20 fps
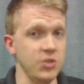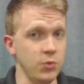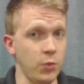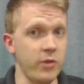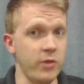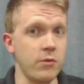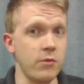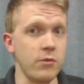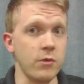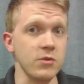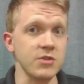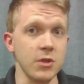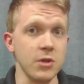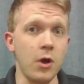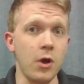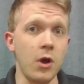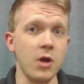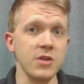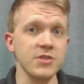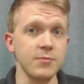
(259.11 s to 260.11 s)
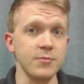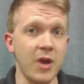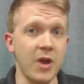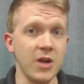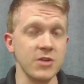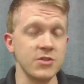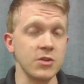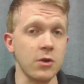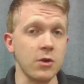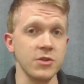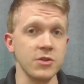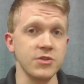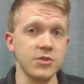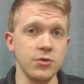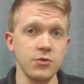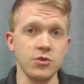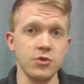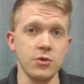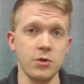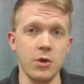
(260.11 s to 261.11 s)
whether those laws match the
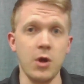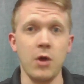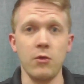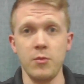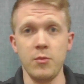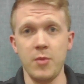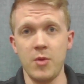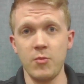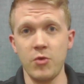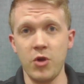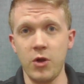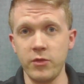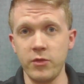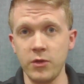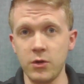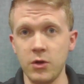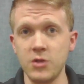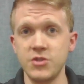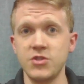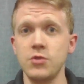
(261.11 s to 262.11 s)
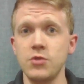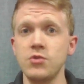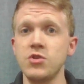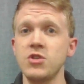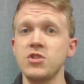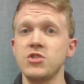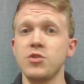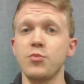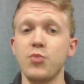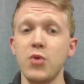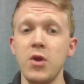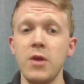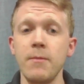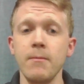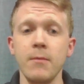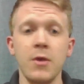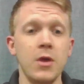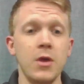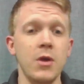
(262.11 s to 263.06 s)
Constitution or not. Remember how the Constitution is supreme?